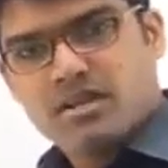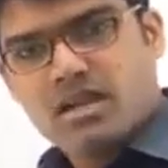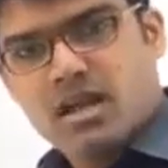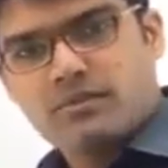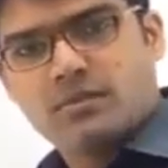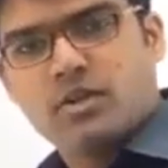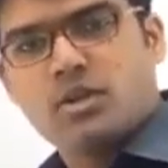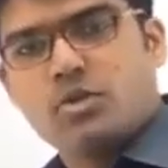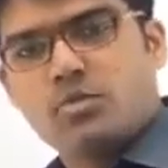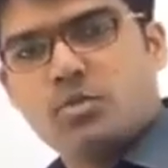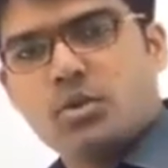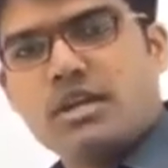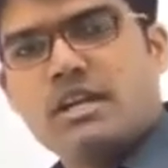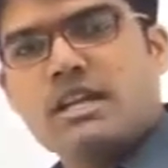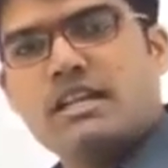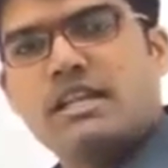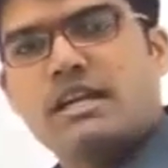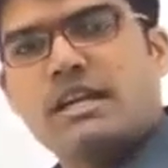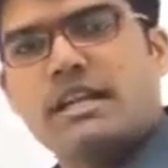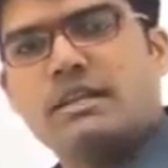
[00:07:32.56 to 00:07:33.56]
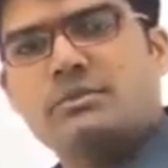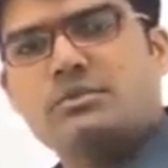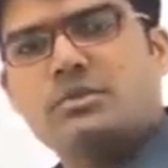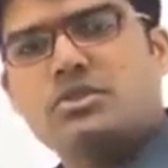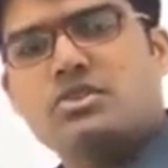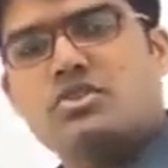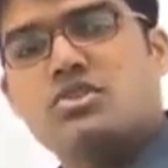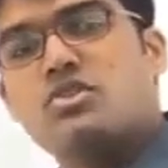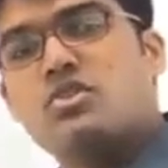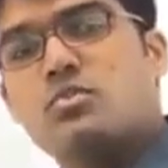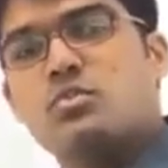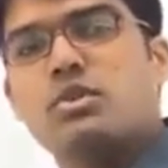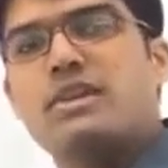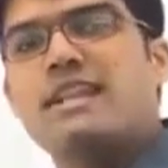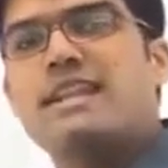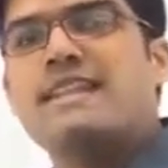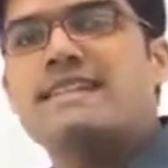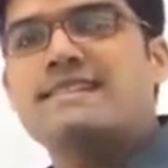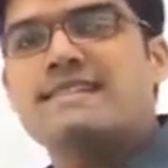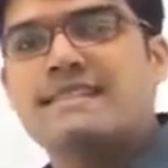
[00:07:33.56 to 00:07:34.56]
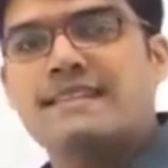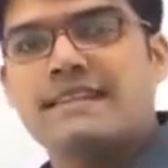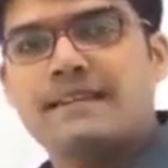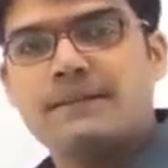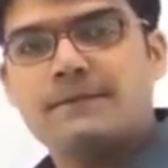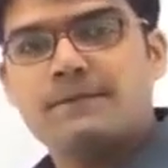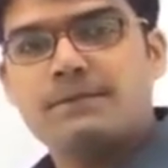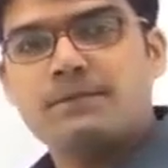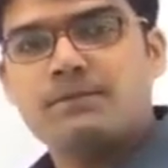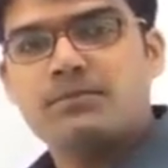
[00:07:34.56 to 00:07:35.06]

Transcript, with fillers: After you put it to the correct position, you put an S there.